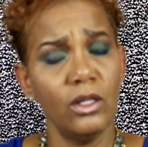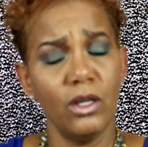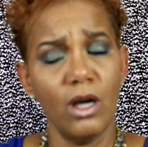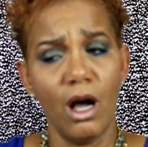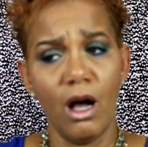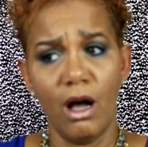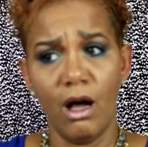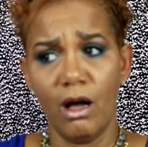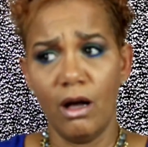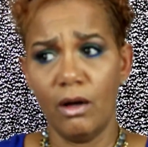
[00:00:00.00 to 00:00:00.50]

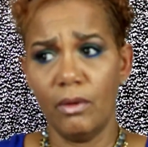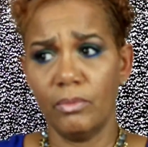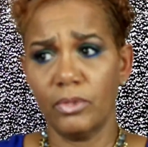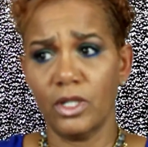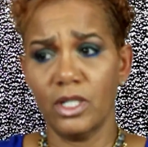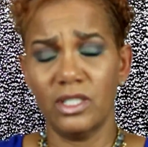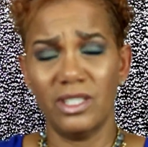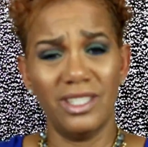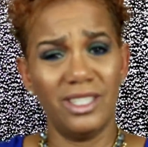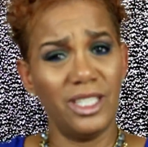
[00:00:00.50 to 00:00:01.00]

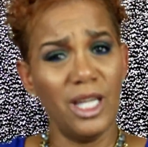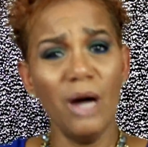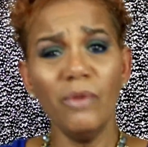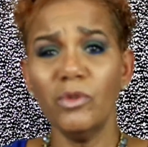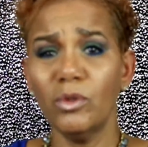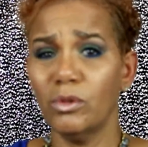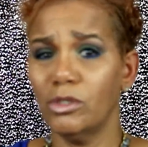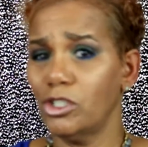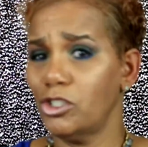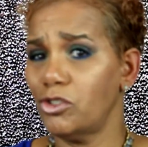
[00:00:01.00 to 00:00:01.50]
because the
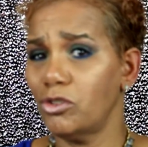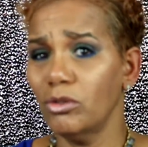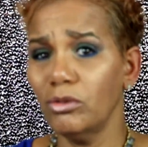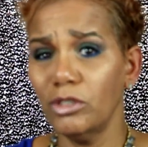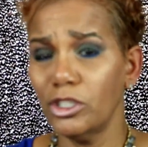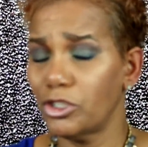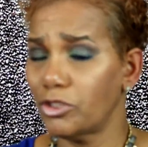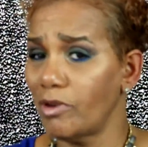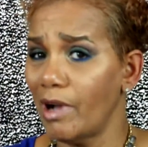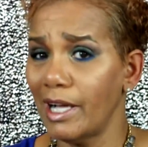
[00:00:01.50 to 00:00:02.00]
devil was
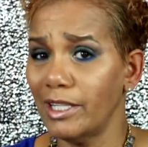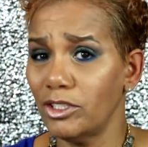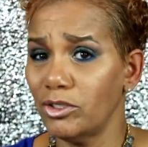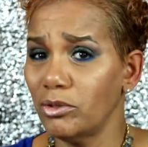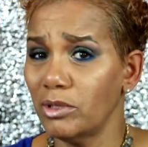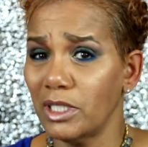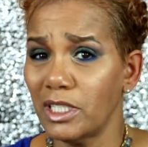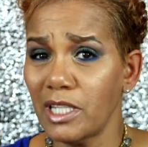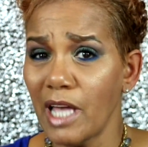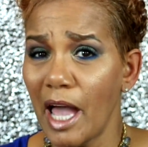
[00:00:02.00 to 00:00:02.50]
truly trying
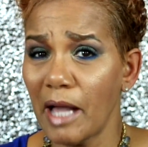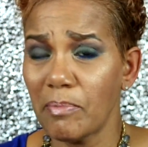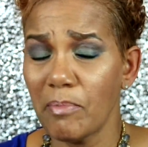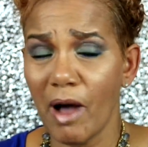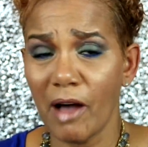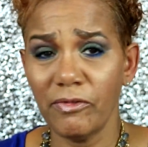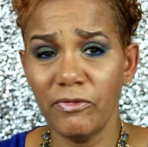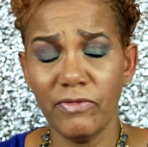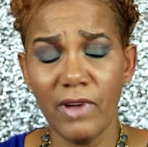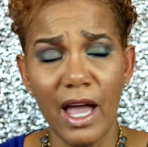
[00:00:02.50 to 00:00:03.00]
to attack
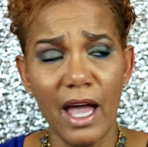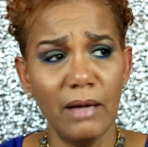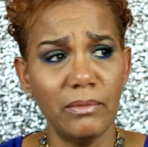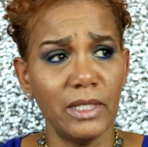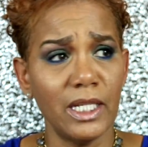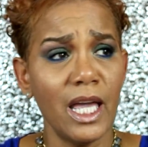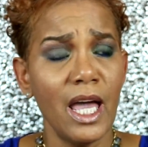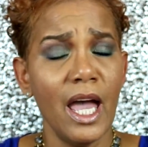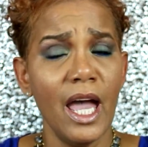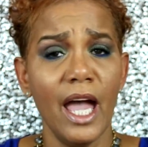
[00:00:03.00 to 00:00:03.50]
my
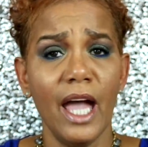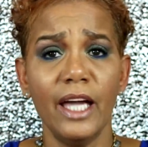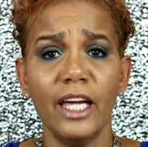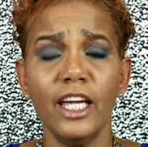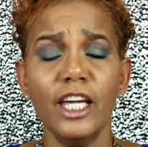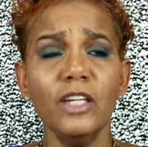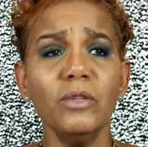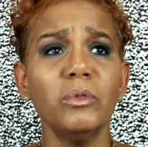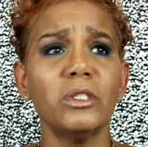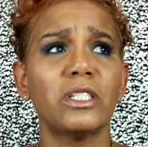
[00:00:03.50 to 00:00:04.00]
family, and
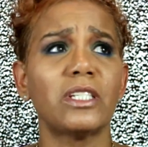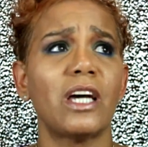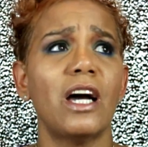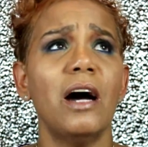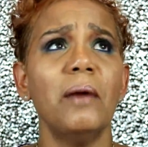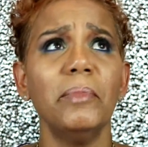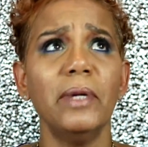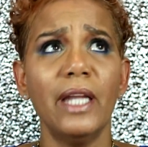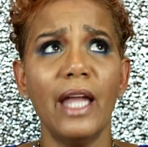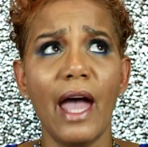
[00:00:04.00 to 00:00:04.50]
he was
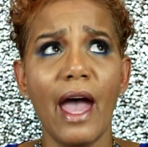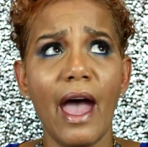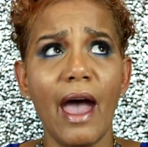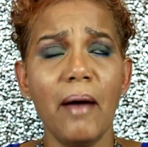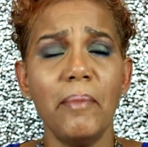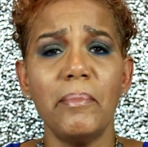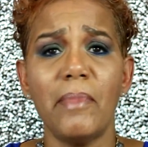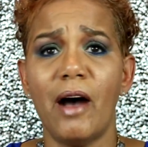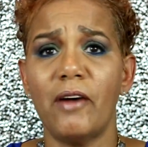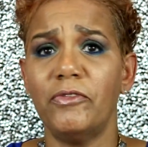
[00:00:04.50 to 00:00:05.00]
coming
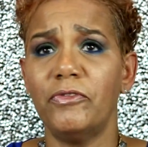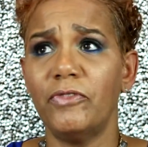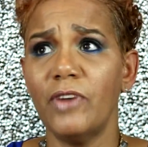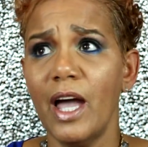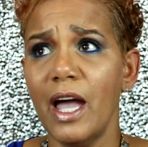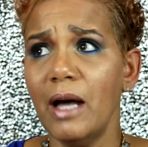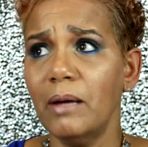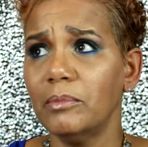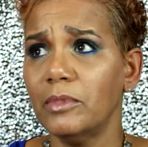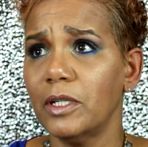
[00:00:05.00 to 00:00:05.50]
at my
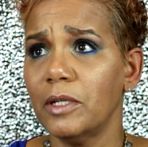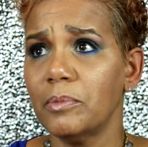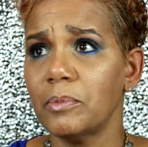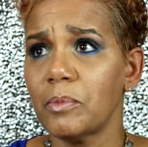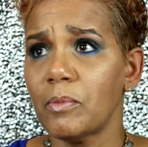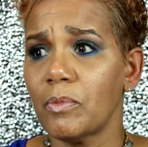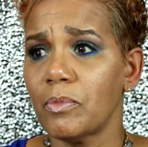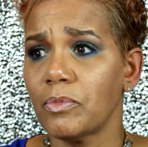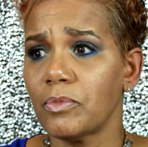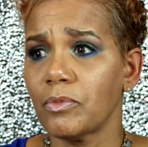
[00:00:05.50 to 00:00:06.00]
family
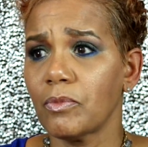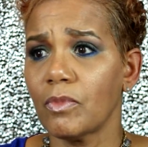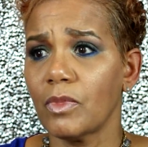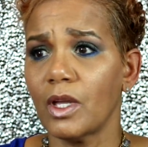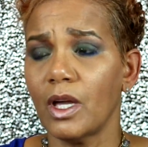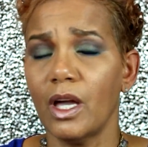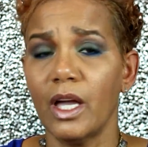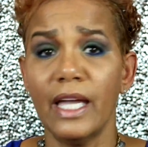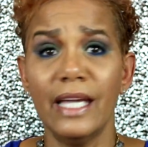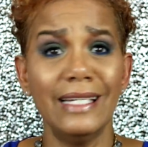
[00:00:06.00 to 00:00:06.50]

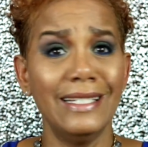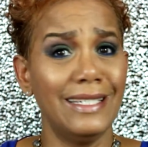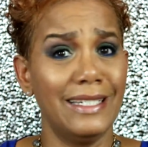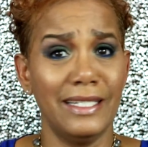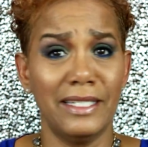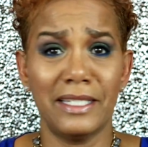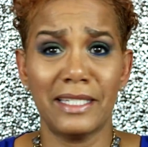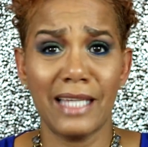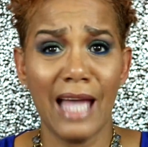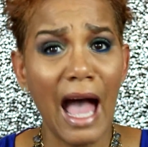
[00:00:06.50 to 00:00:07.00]
in
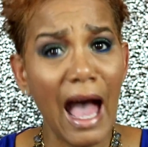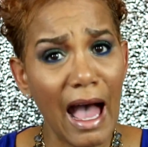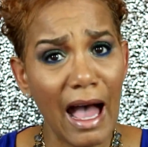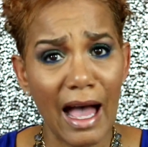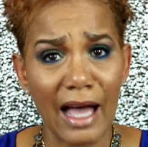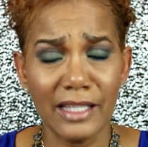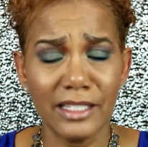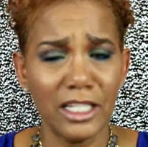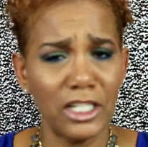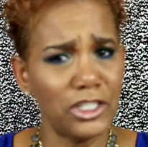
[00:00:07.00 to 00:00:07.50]

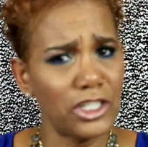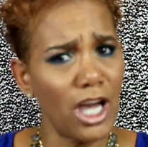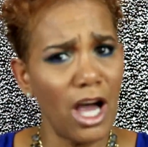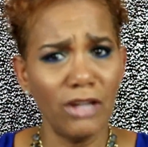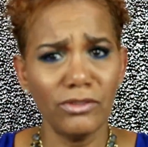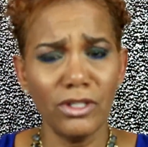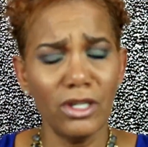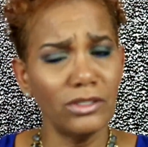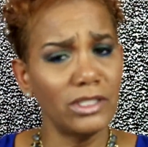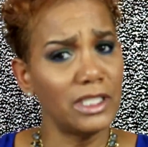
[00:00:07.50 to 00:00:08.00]
disguise. As
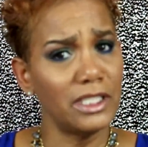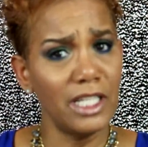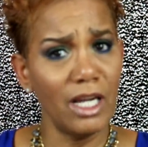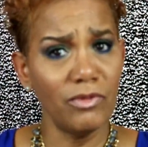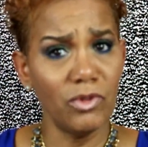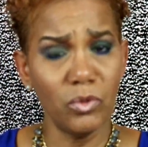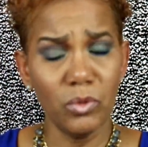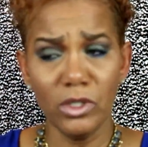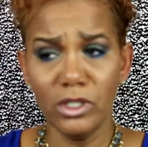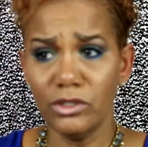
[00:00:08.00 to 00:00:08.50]
y'all know, the
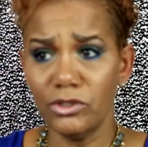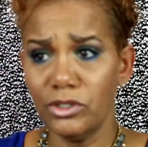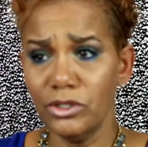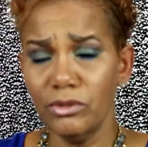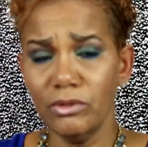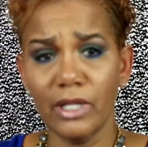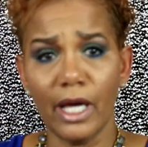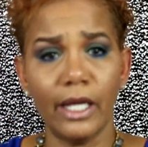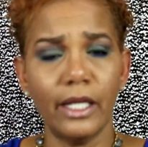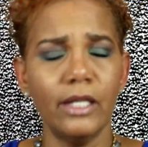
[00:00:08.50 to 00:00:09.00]
devil will
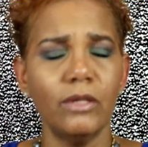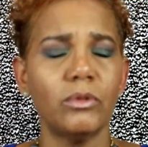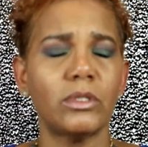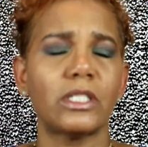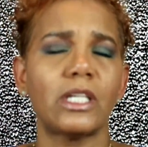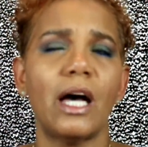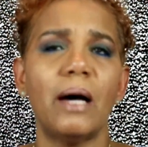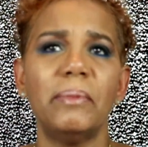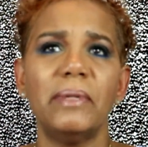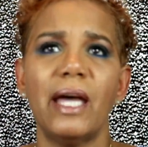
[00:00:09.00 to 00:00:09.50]
do that. He
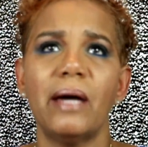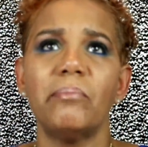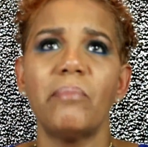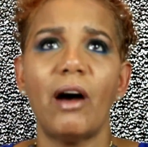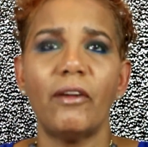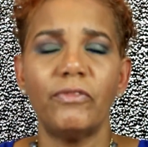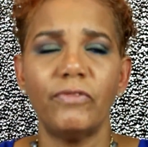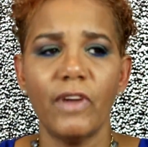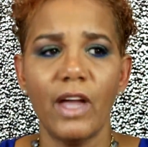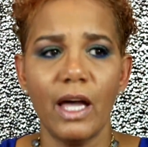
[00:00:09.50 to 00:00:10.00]
was coming at
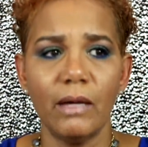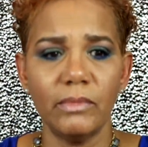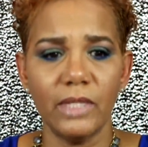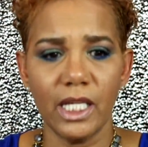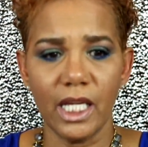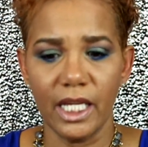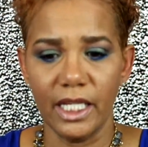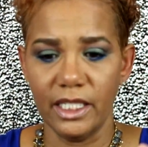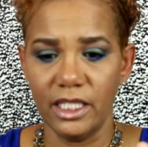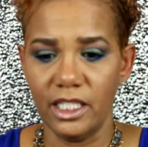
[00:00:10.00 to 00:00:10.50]
my
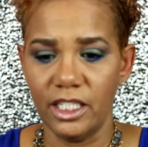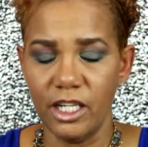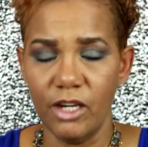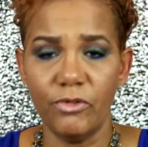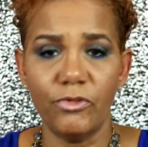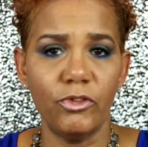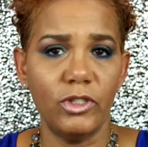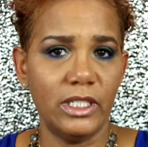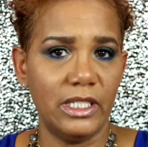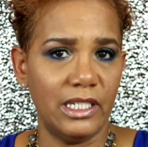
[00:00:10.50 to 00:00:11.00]
family in
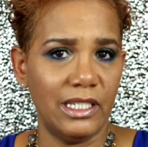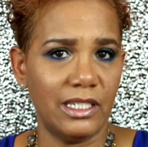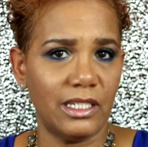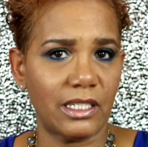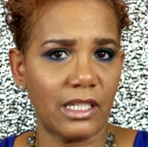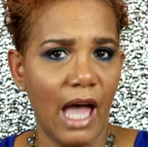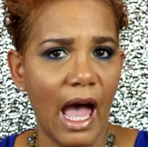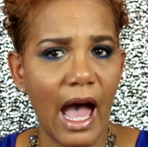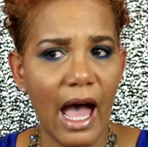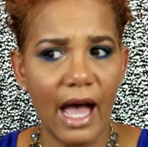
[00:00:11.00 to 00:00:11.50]
different
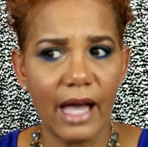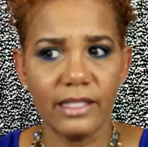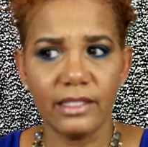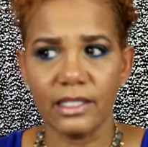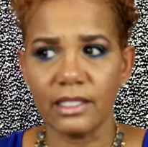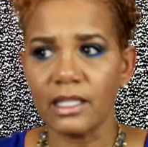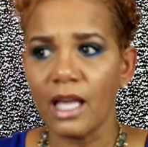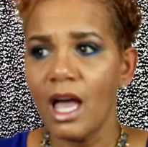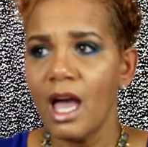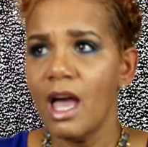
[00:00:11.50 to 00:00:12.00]

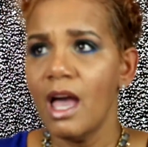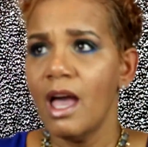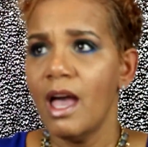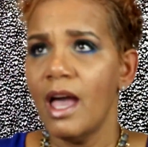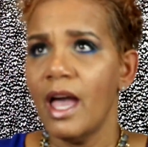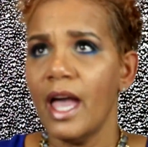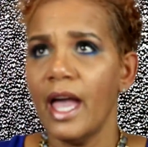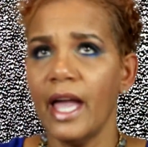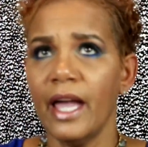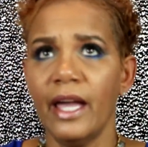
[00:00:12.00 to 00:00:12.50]
disguises.
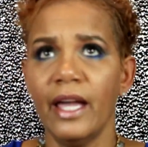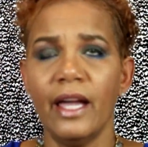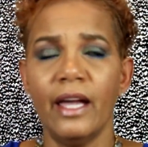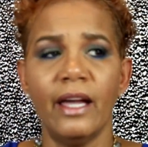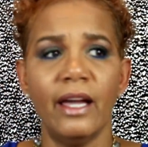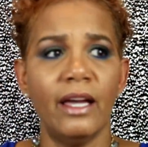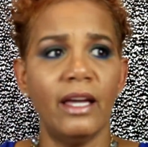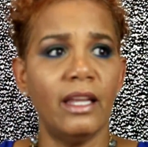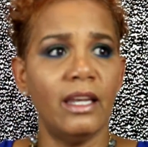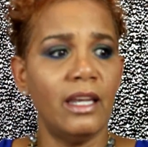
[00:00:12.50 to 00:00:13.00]

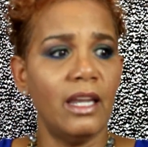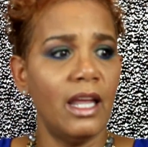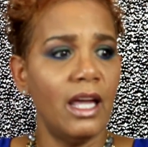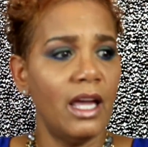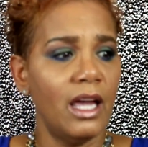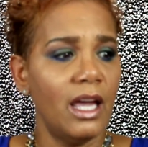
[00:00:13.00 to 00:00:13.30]
And